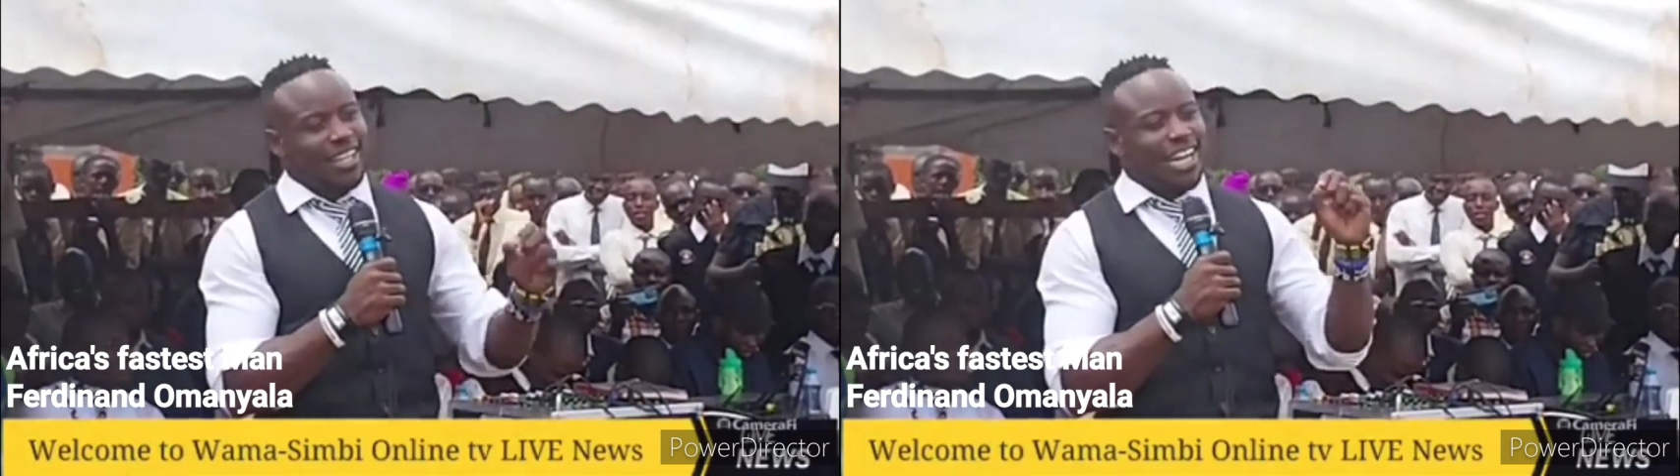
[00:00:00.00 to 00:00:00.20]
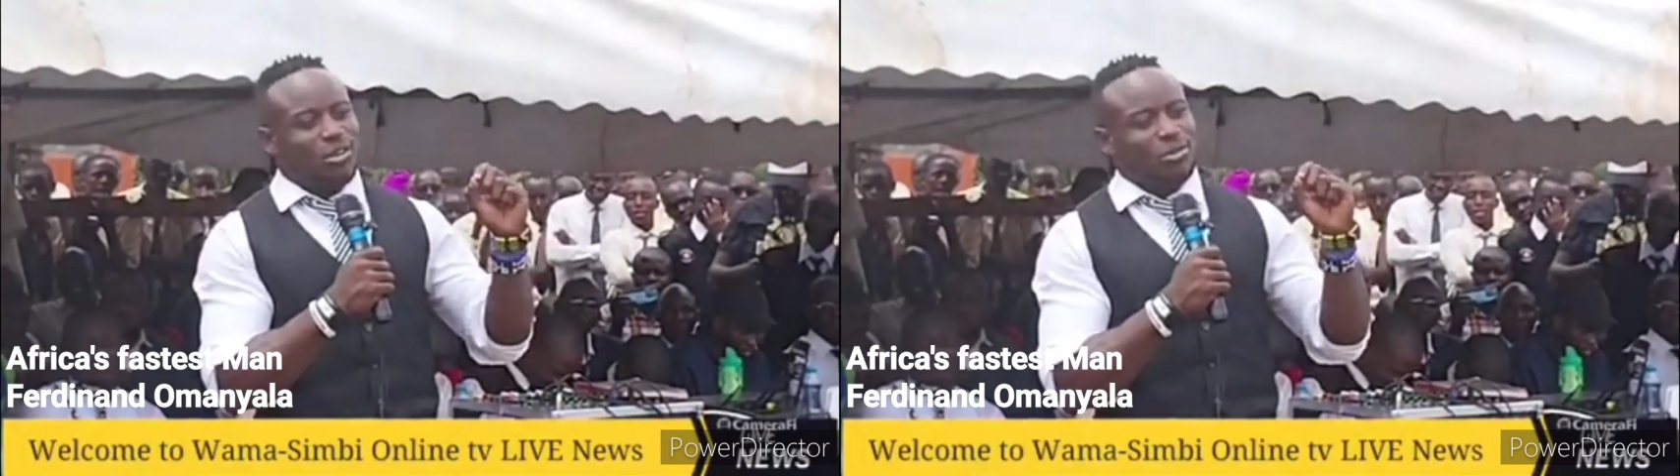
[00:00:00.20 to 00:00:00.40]

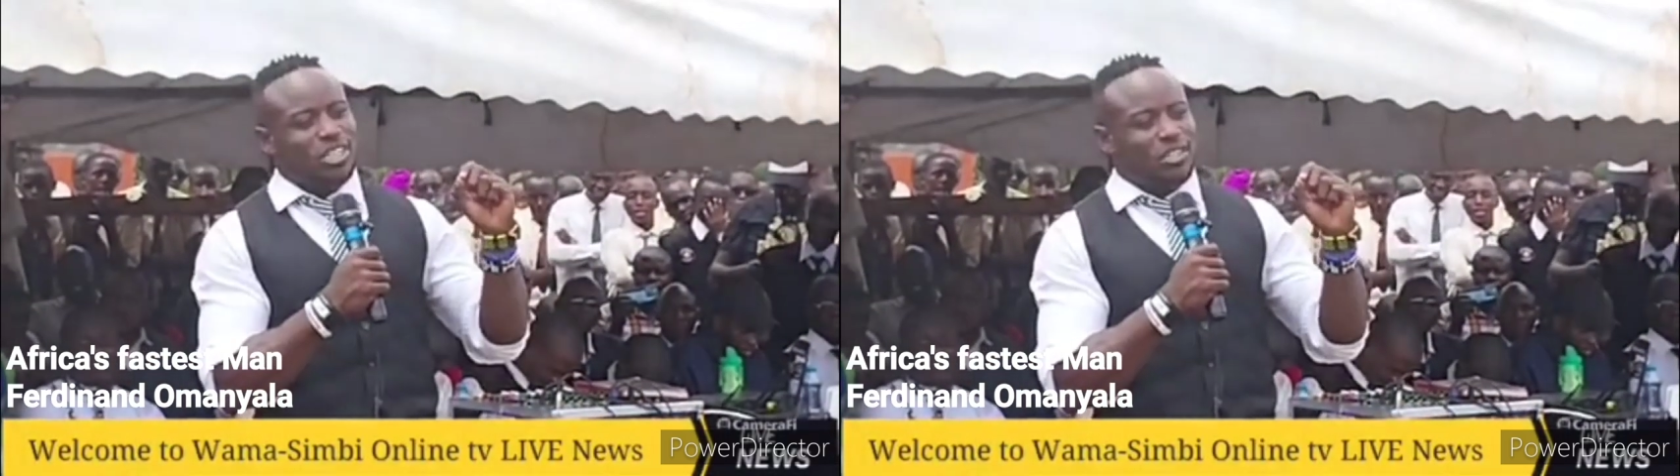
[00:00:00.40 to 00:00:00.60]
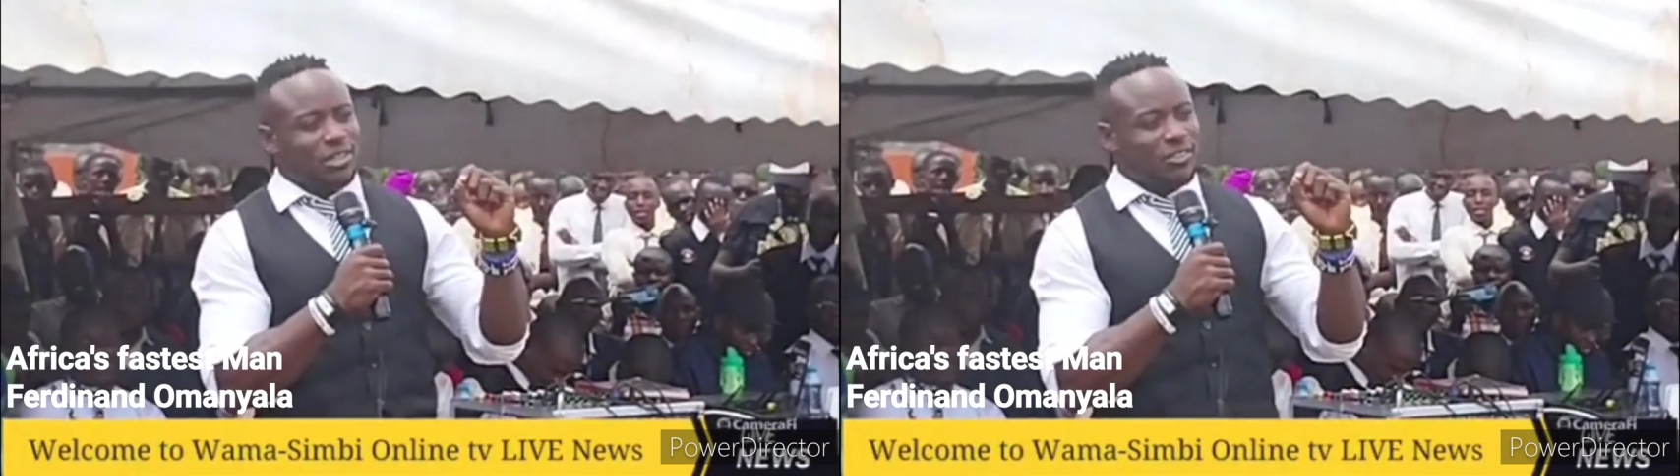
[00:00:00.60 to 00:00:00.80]
I
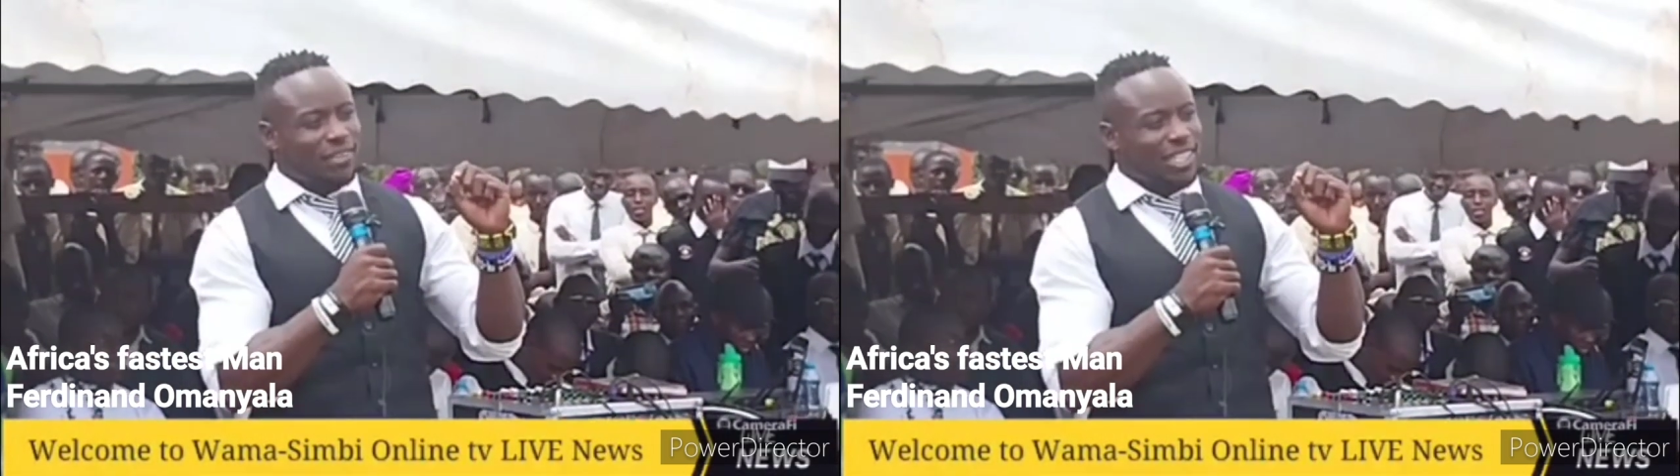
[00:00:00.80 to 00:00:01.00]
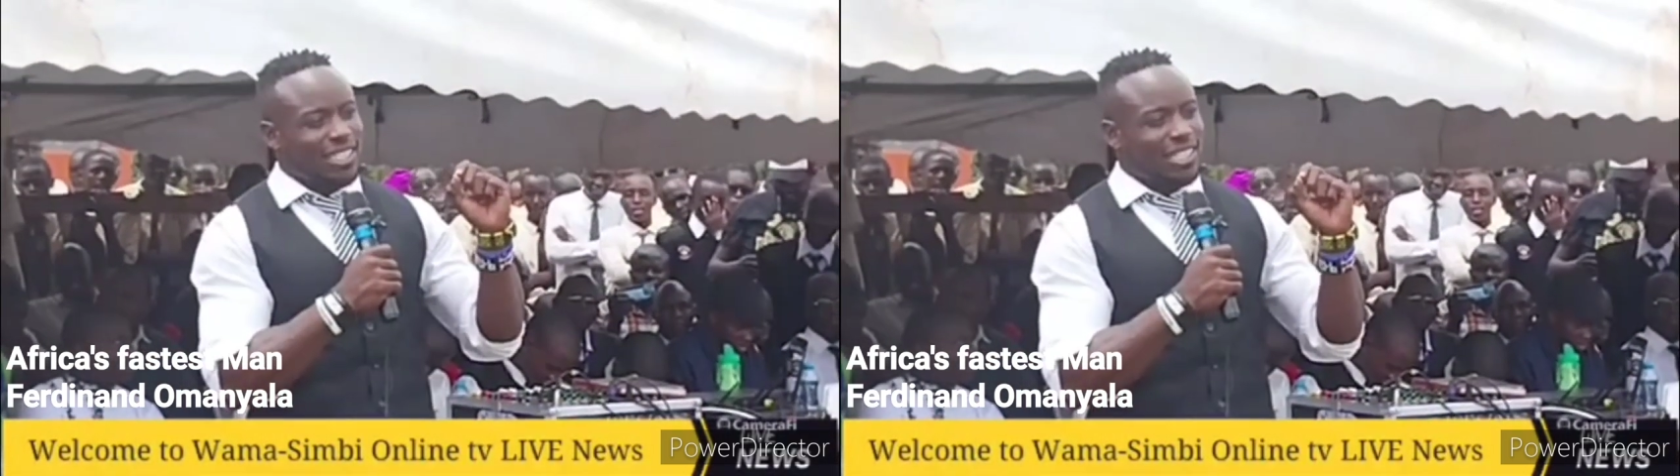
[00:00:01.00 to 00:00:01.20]
couldn't wait
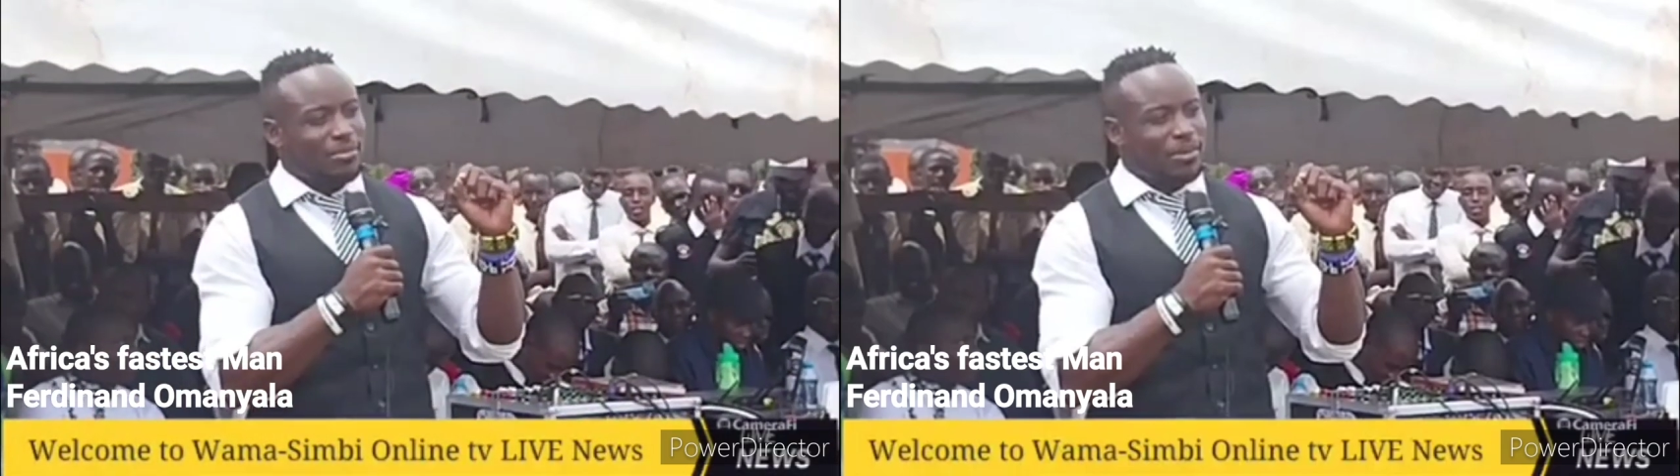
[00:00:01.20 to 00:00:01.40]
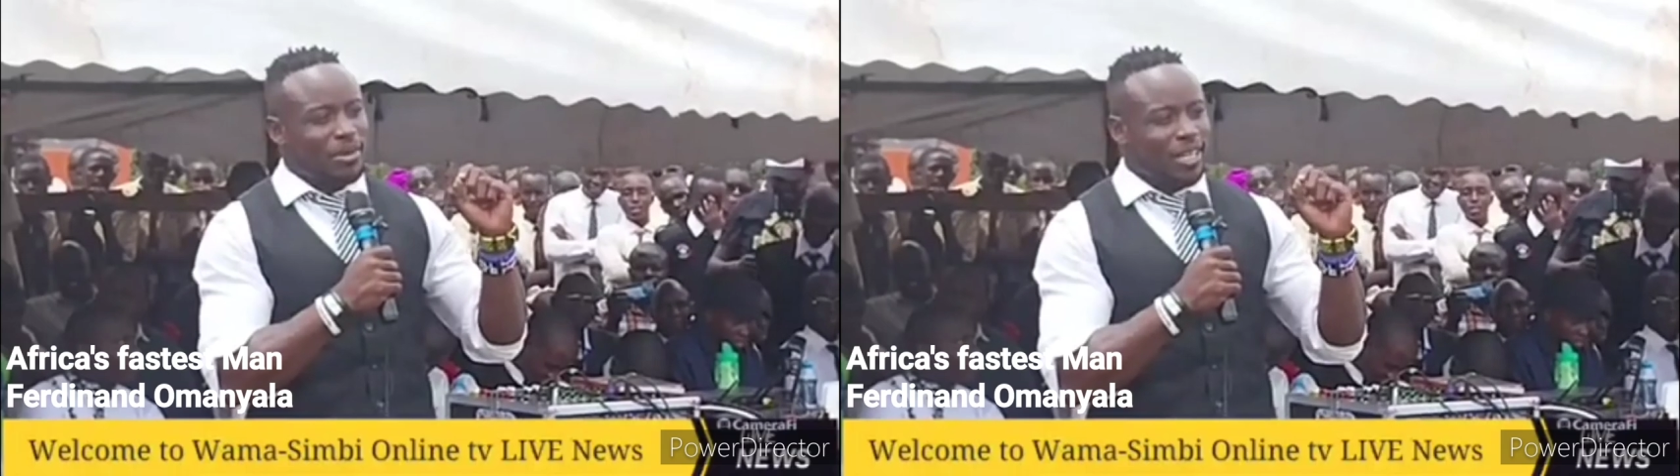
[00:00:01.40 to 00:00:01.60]
for that
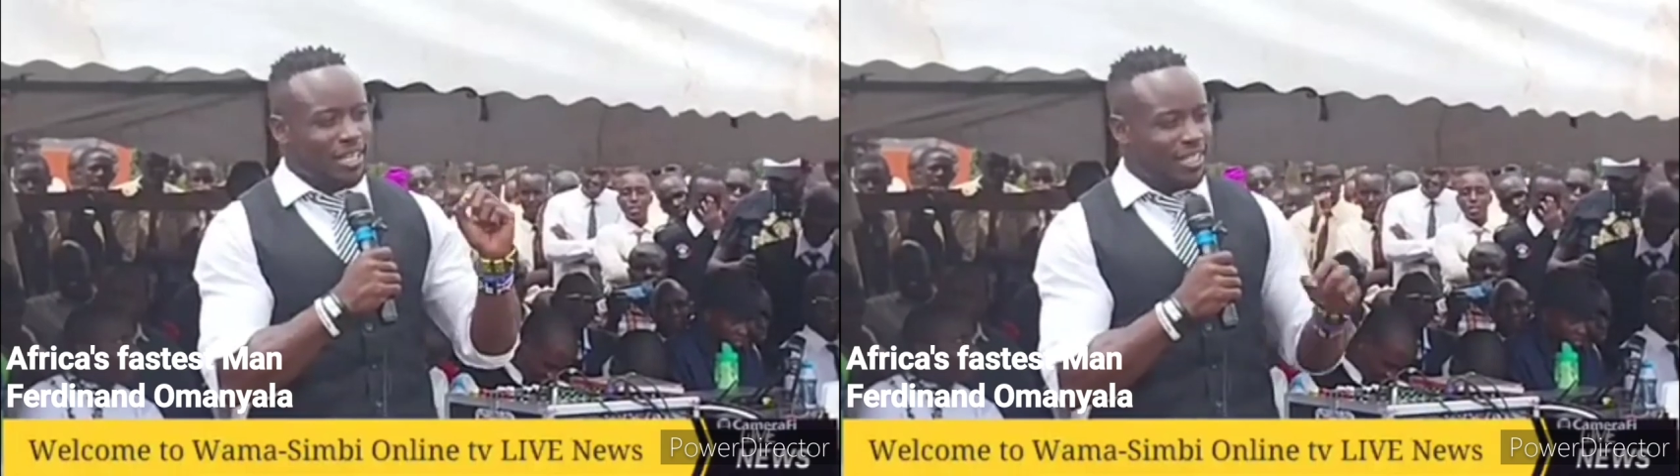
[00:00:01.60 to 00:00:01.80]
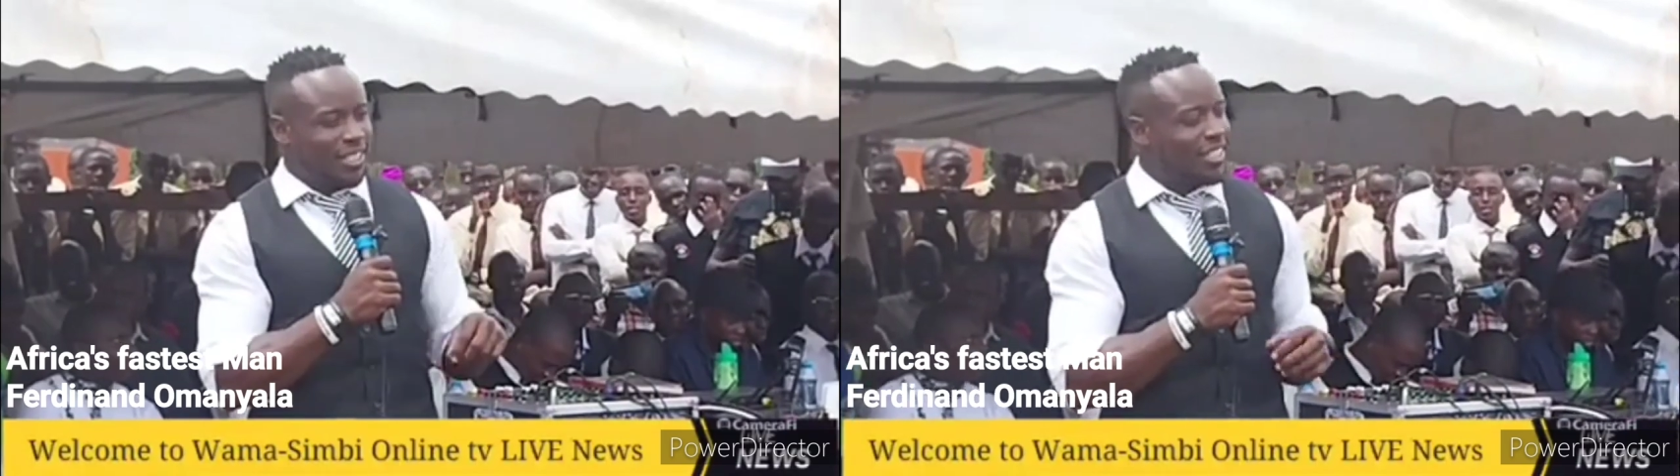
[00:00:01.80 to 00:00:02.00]
supper bell.